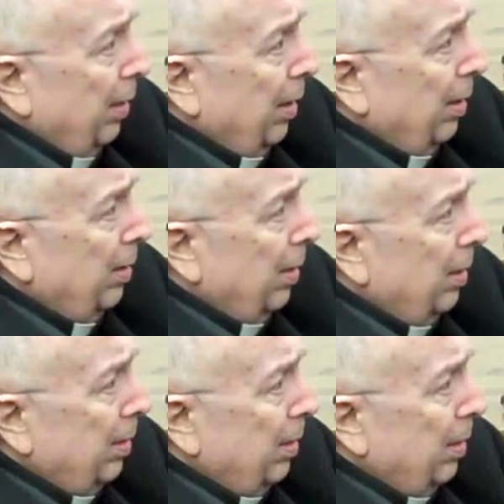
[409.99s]

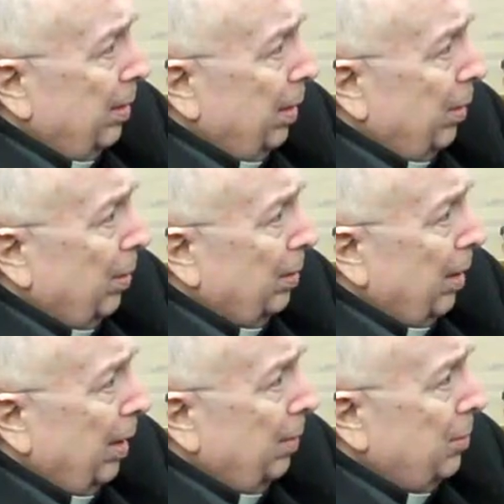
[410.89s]
And in our
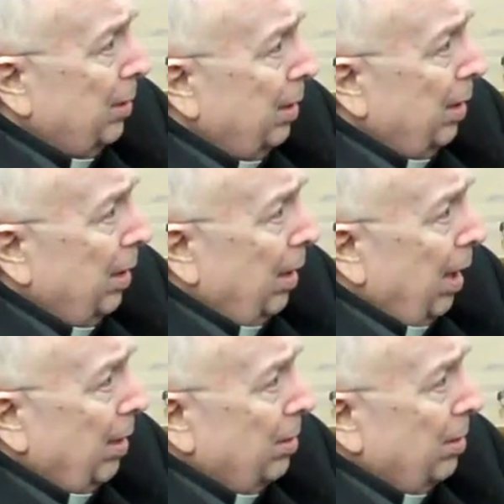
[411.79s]
times are